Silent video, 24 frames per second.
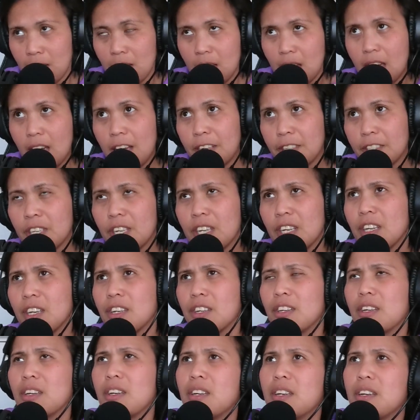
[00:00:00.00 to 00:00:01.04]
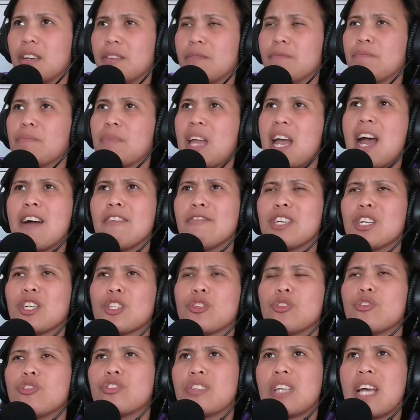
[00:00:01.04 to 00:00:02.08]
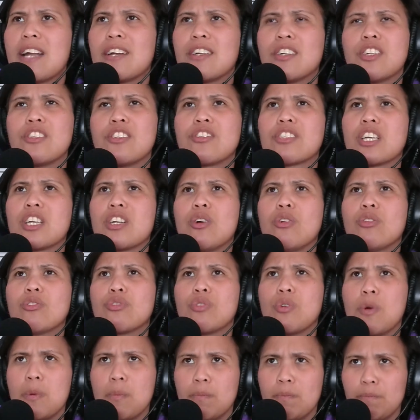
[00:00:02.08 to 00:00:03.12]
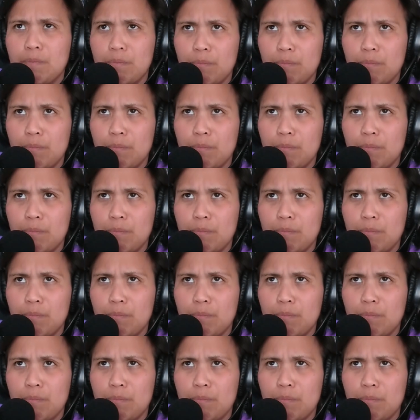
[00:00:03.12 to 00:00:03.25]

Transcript: And having a good standards can also